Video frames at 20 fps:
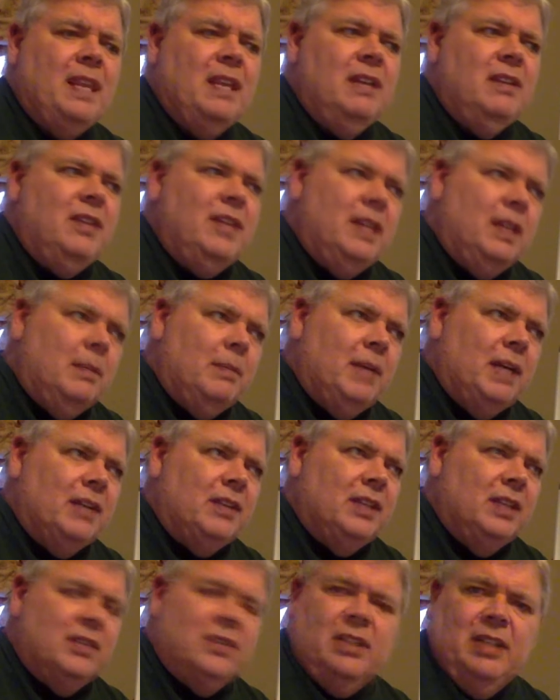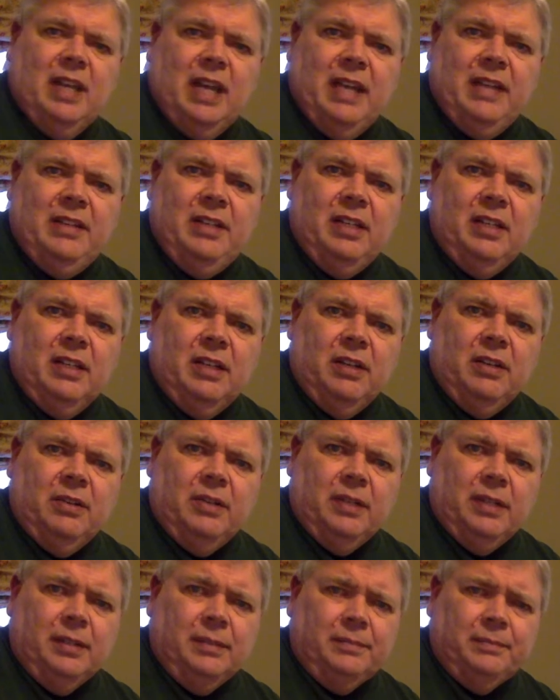Think about this. In
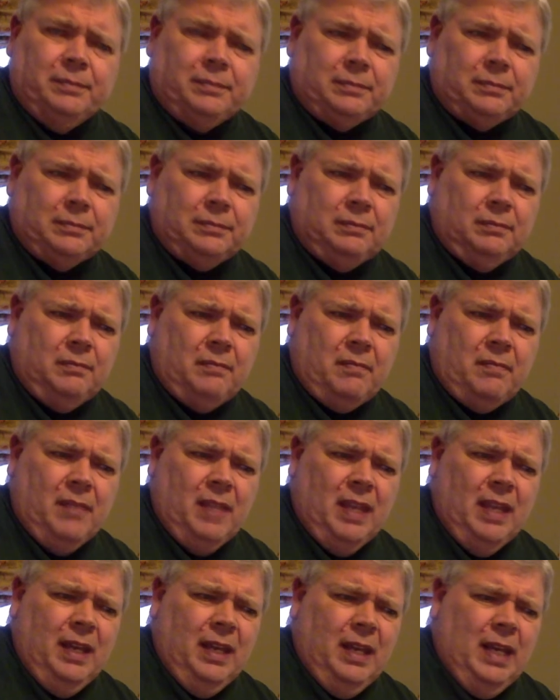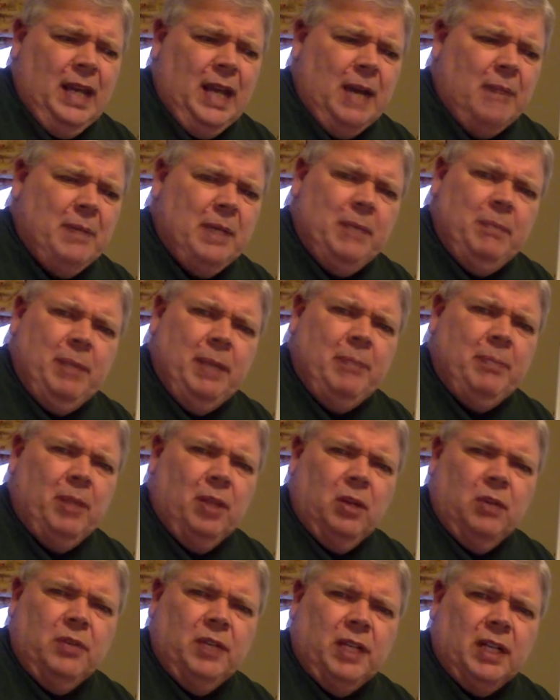1900, how many people
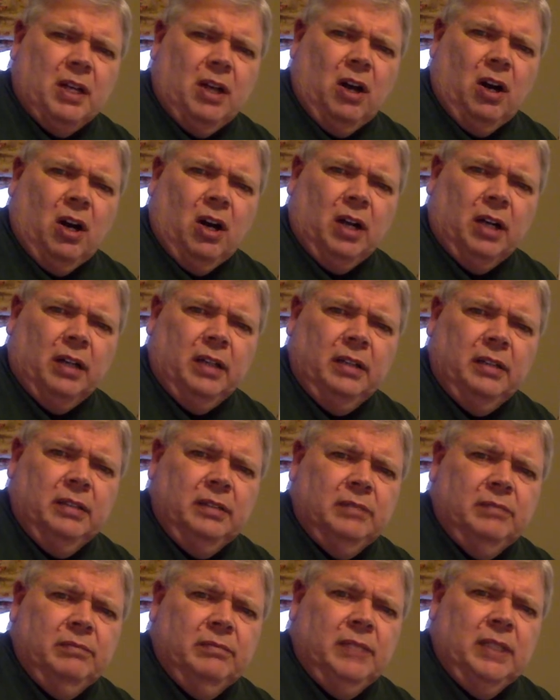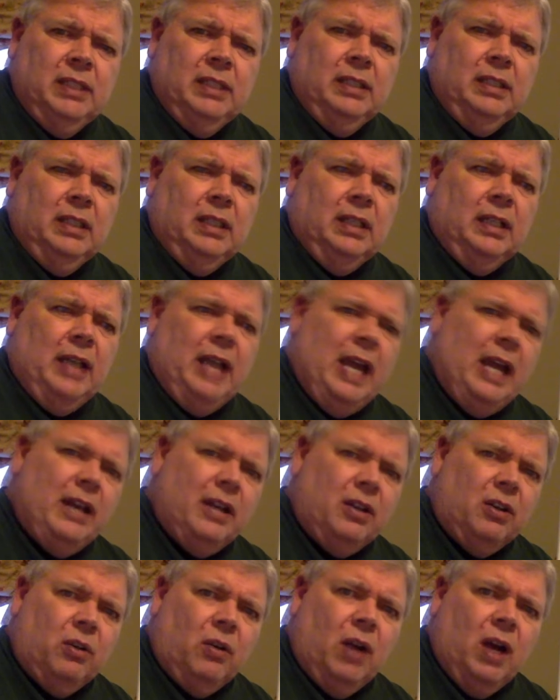owned a car, had a
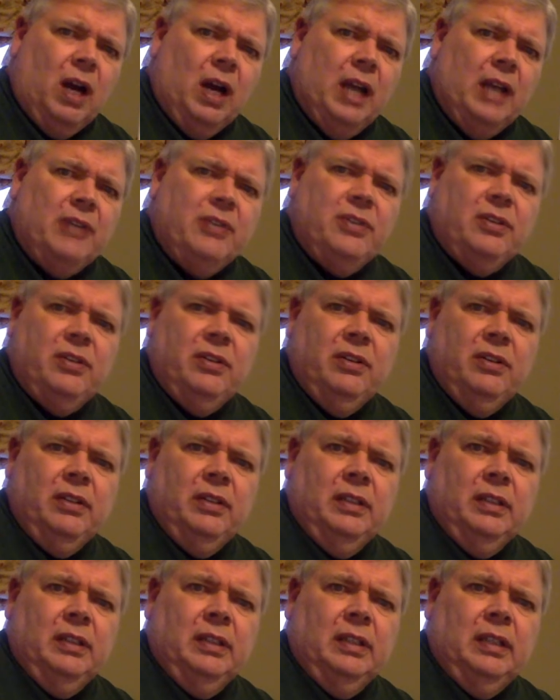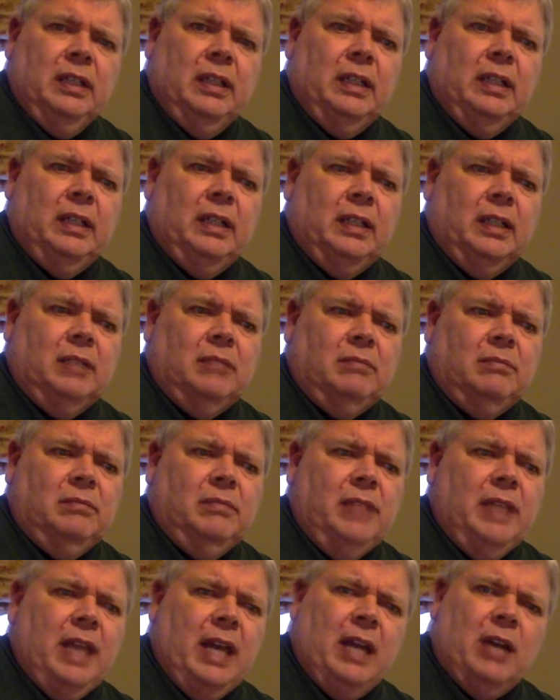garage,
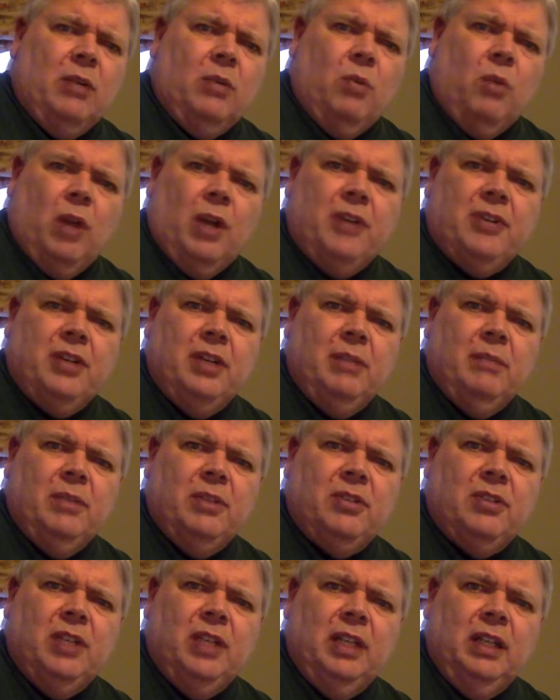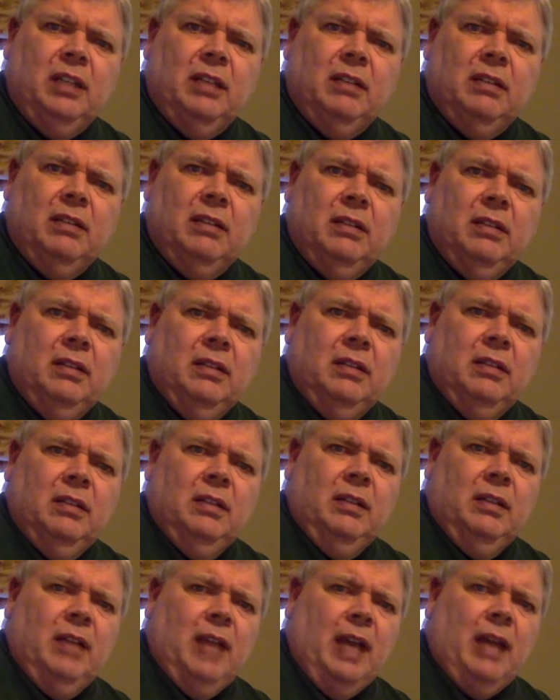had a washing machine,
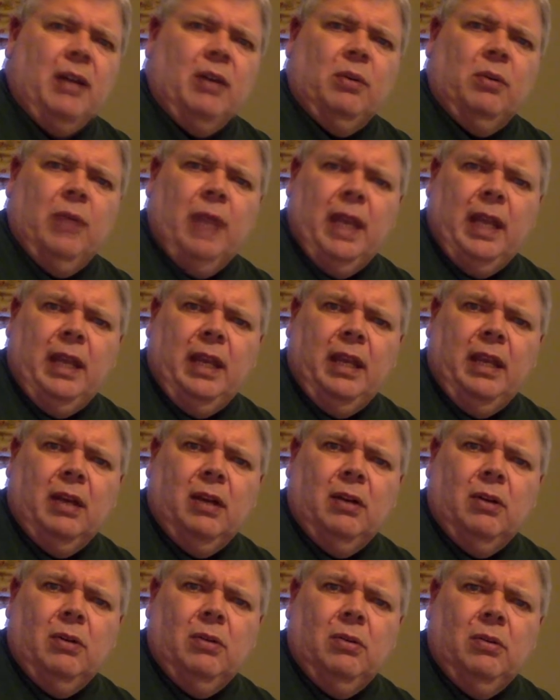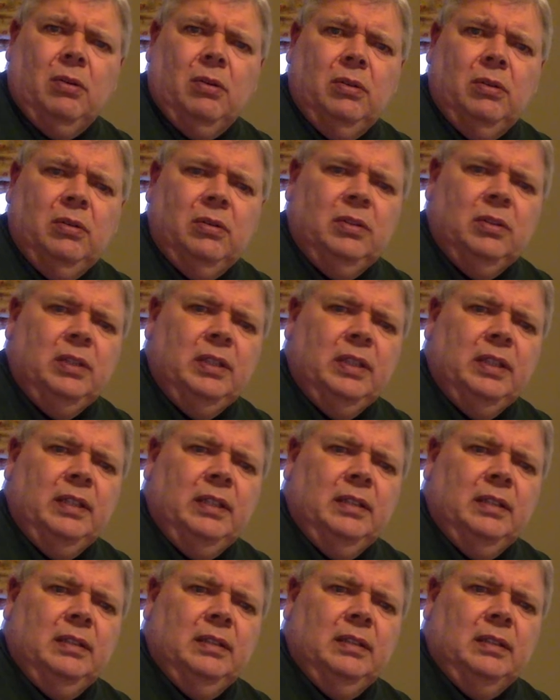had a radio
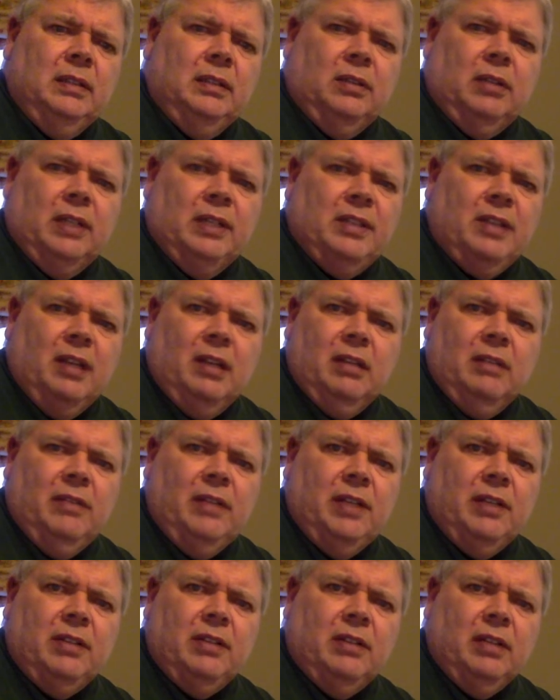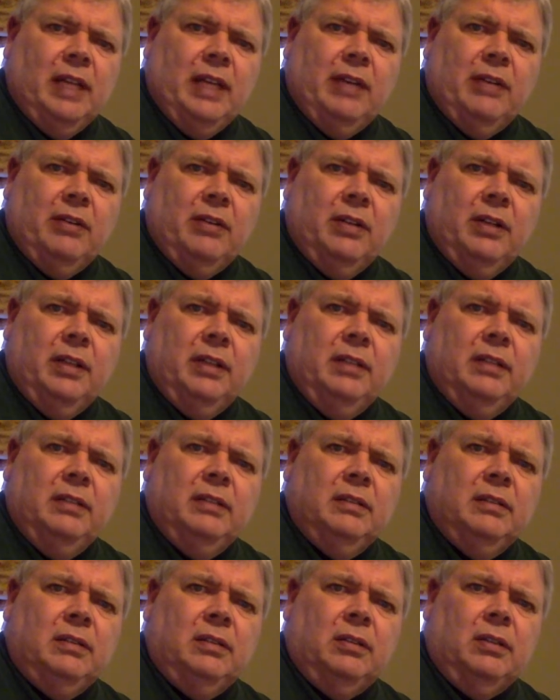or a television later on,
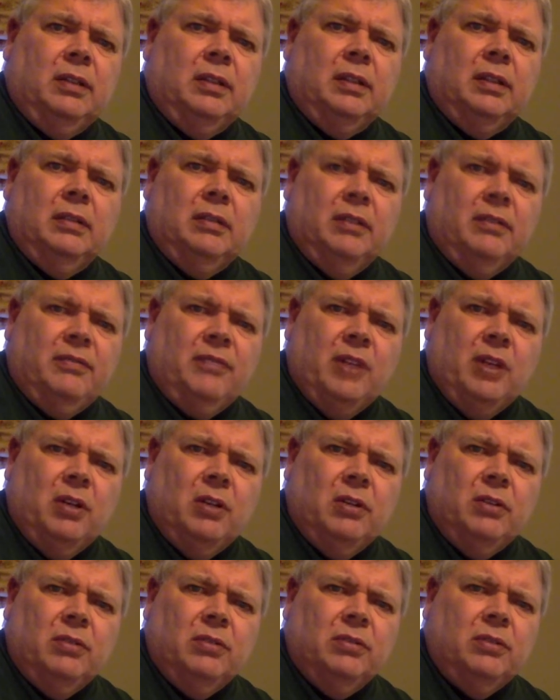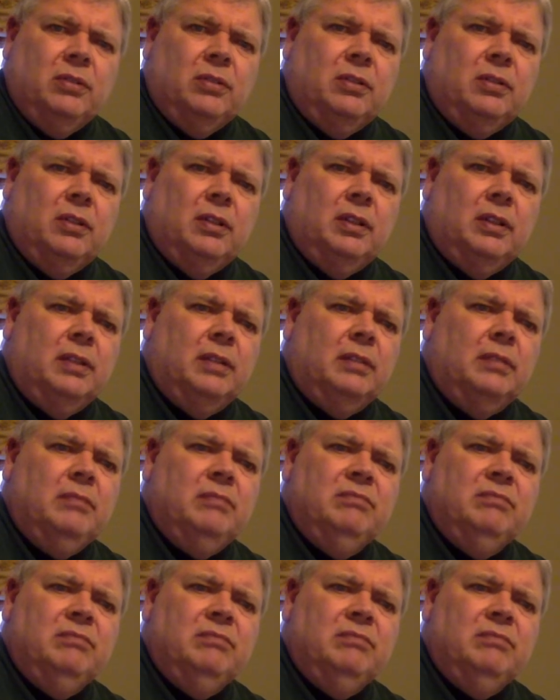or a phone, or